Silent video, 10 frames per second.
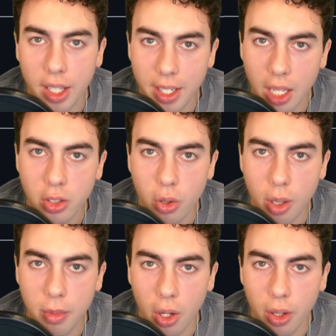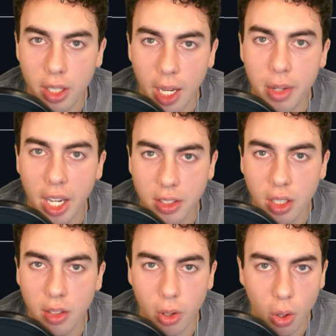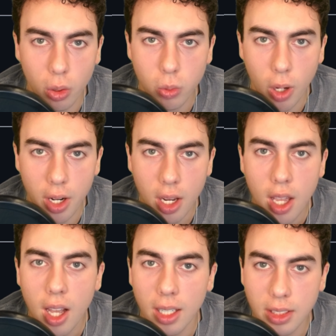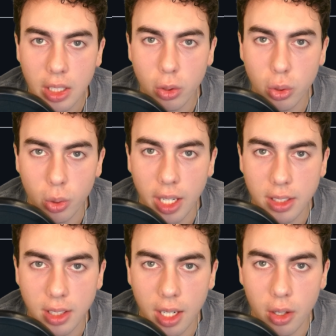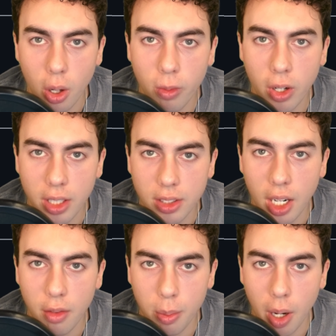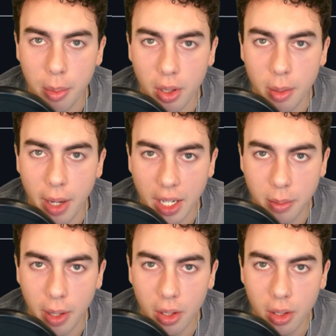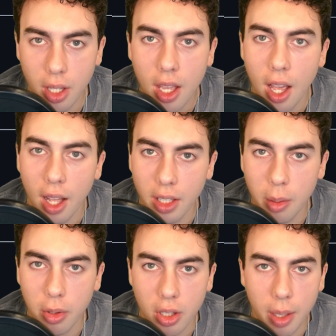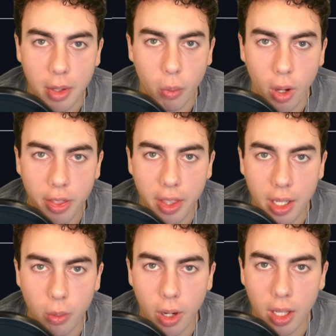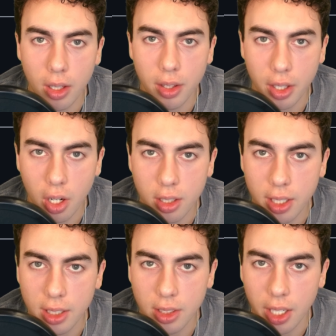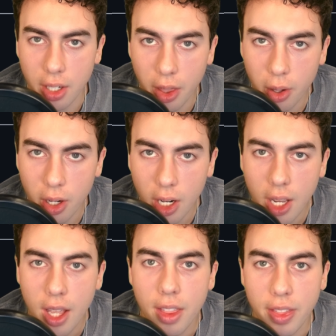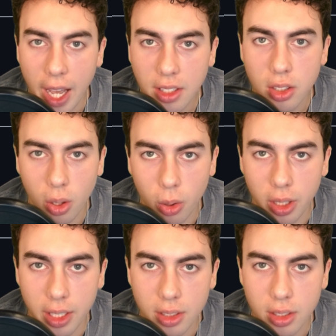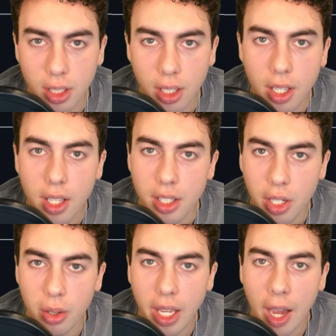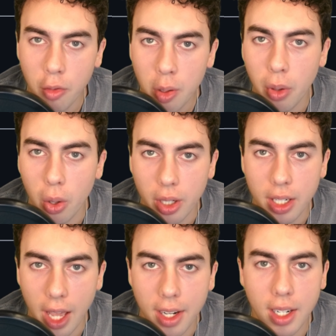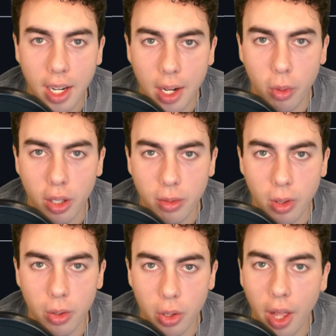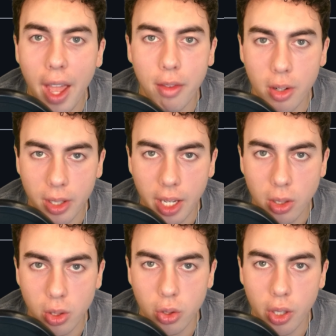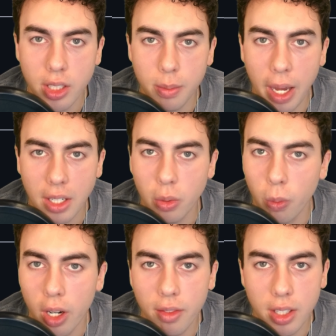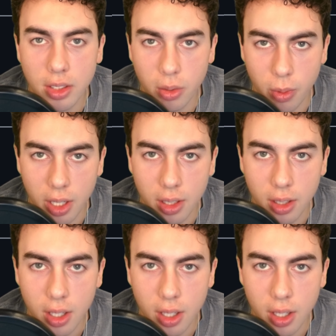while a downstream node kept asking for the old one, a single suitcase handed over instead of a properly packed belt, a label claiming one thing while the contents say another. That's the whole list. Nearly every broken n8n workflow you'll ever encounter traces back to one of these 3.